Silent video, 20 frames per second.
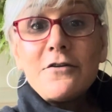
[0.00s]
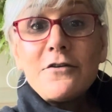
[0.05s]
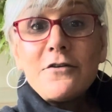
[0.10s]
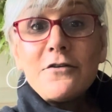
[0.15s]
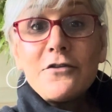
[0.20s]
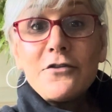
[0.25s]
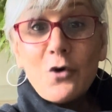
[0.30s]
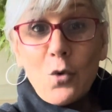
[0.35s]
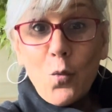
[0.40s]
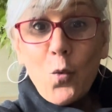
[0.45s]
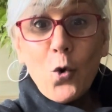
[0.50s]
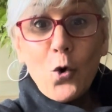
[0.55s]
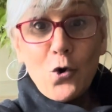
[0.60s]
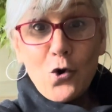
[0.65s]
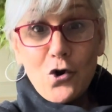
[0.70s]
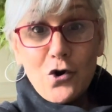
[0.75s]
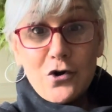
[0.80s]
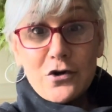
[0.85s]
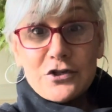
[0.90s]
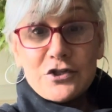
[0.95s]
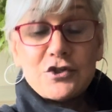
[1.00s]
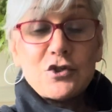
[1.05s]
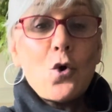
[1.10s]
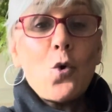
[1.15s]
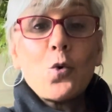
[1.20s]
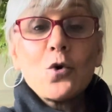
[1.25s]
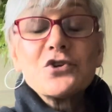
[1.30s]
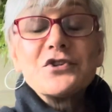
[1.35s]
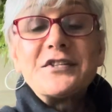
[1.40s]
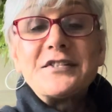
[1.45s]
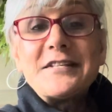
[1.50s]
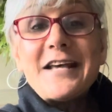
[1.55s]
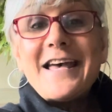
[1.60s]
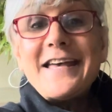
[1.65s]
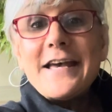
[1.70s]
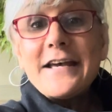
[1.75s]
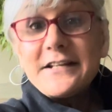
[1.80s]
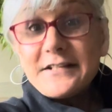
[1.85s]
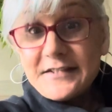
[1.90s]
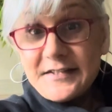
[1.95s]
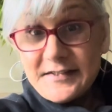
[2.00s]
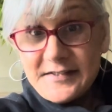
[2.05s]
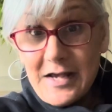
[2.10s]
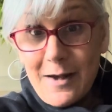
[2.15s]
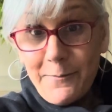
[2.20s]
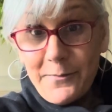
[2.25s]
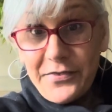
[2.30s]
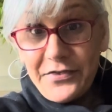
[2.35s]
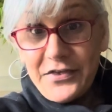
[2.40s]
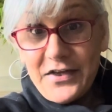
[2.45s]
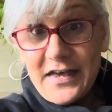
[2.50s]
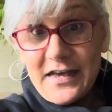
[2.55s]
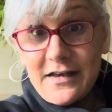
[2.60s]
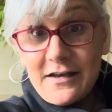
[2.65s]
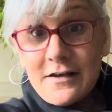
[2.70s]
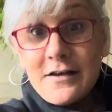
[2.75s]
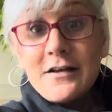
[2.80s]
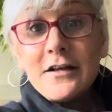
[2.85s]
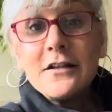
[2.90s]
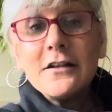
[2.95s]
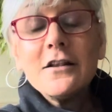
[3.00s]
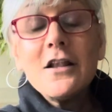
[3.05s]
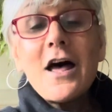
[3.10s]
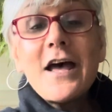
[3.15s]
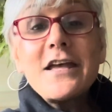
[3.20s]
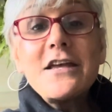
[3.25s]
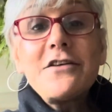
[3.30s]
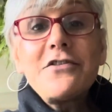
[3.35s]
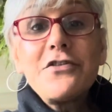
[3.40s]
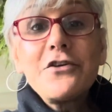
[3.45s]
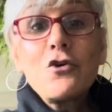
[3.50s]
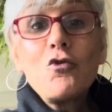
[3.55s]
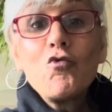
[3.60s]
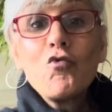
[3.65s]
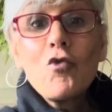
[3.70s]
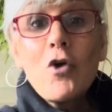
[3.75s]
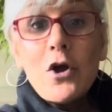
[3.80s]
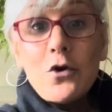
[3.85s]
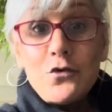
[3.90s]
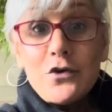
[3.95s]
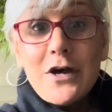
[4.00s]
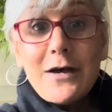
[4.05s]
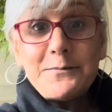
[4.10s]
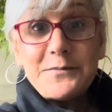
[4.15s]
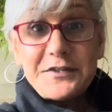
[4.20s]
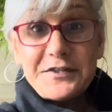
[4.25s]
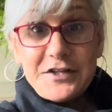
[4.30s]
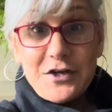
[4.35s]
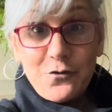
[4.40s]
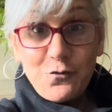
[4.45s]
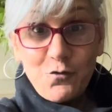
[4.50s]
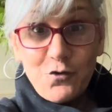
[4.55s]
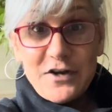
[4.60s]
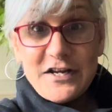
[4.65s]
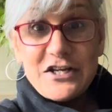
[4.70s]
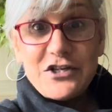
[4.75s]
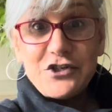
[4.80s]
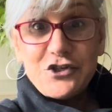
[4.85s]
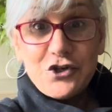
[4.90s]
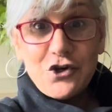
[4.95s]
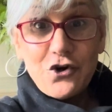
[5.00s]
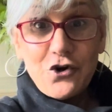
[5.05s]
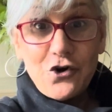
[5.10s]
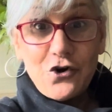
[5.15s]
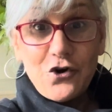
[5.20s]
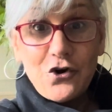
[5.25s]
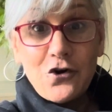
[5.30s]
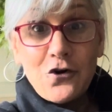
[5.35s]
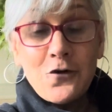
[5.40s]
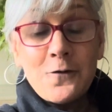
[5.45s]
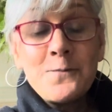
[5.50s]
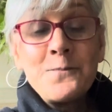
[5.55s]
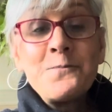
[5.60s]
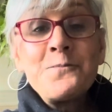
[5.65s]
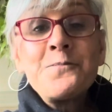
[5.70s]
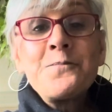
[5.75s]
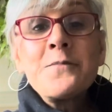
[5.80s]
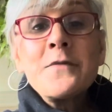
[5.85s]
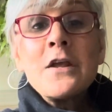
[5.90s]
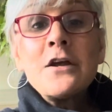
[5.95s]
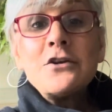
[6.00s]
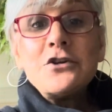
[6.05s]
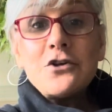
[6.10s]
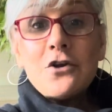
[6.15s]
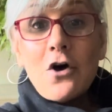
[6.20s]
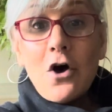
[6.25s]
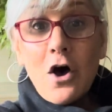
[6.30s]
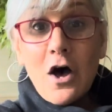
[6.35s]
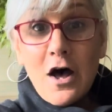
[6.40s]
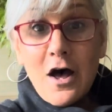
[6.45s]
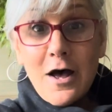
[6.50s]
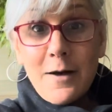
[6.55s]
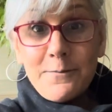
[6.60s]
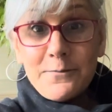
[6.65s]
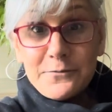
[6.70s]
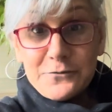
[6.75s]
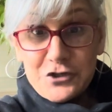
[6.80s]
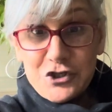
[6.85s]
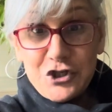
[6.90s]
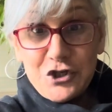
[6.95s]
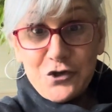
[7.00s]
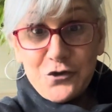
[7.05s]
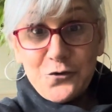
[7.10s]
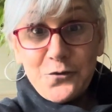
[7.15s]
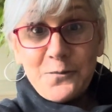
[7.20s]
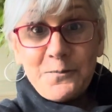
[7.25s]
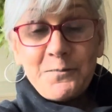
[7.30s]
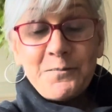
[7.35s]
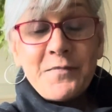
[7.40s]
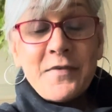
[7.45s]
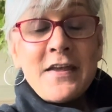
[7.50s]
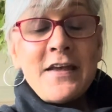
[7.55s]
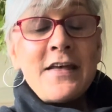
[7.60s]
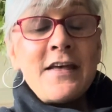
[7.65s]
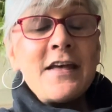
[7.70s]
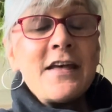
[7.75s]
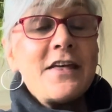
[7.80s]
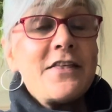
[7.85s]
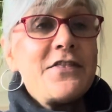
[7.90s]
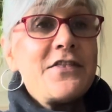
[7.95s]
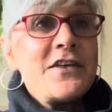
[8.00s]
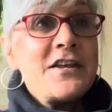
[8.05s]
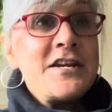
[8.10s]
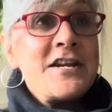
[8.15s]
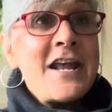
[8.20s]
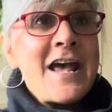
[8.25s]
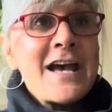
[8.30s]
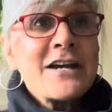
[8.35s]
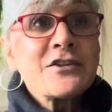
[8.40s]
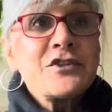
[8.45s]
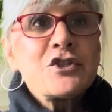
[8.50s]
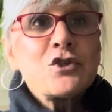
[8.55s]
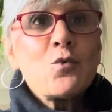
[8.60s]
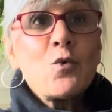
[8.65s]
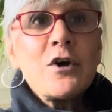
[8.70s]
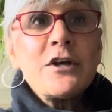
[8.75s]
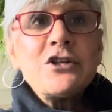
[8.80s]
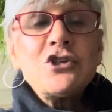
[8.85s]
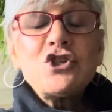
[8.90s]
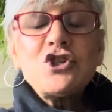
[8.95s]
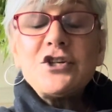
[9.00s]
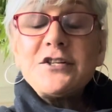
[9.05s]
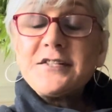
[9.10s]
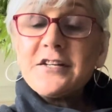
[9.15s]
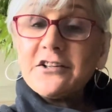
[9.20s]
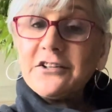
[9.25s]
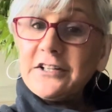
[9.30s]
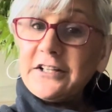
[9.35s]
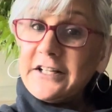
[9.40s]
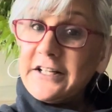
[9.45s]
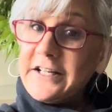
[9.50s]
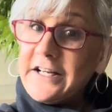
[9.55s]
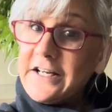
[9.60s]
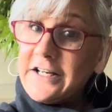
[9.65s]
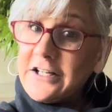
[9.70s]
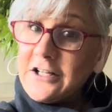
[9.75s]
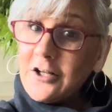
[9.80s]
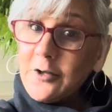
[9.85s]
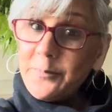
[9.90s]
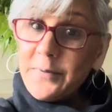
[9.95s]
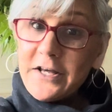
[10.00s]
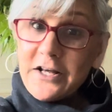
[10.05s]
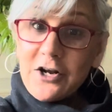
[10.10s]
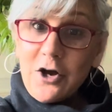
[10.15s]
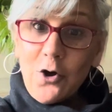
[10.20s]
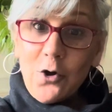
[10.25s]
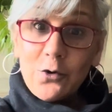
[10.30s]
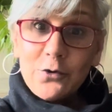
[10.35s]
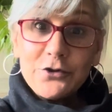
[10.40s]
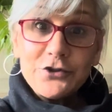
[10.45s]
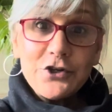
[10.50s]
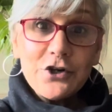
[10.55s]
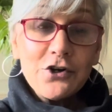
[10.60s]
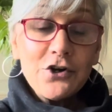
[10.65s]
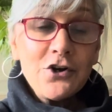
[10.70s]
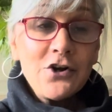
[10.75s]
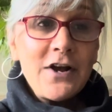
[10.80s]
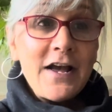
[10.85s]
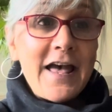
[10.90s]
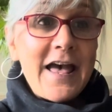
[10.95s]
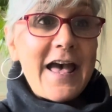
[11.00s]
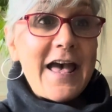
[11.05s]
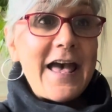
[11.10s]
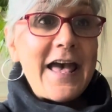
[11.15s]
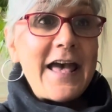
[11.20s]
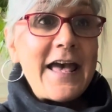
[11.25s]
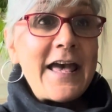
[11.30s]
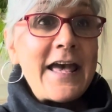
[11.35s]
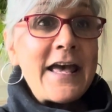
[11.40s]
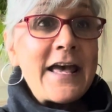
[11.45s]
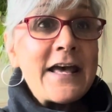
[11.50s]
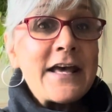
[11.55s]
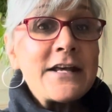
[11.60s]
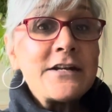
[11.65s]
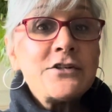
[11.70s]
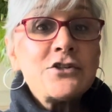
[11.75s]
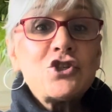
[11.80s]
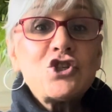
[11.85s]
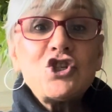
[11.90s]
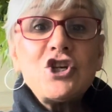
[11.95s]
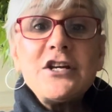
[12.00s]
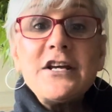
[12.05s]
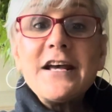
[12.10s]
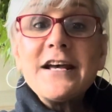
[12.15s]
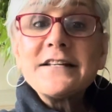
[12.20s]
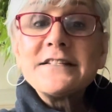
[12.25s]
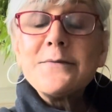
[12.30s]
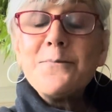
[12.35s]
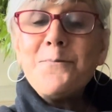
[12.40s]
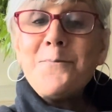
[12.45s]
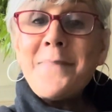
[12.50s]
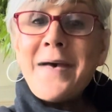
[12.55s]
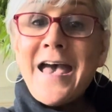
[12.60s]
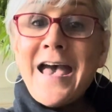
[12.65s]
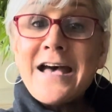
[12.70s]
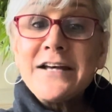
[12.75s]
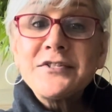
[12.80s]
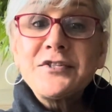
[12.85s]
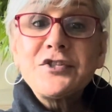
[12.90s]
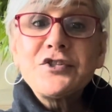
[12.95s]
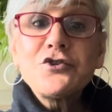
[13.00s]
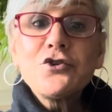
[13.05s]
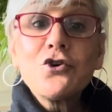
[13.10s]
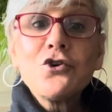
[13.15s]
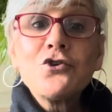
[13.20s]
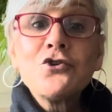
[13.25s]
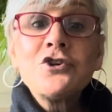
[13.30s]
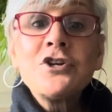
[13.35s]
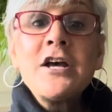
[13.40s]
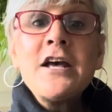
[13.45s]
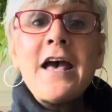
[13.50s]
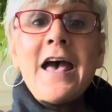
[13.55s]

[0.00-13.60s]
the words or saying something like the grown-ups that read to her do. The next one, she's a little bit older, and she has mastered